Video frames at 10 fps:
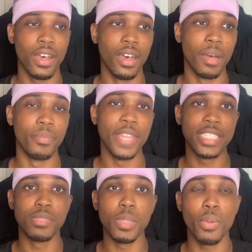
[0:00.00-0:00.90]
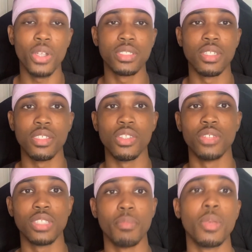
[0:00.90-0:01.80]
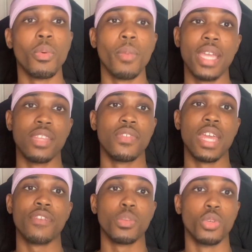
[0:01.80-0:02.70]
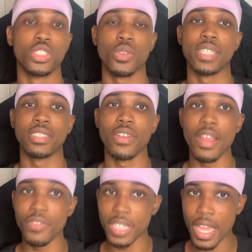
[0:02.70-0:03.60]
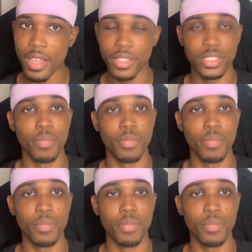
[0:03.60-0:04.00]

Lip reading: That's me personally though. Some people might even have to moisturize their hair every day.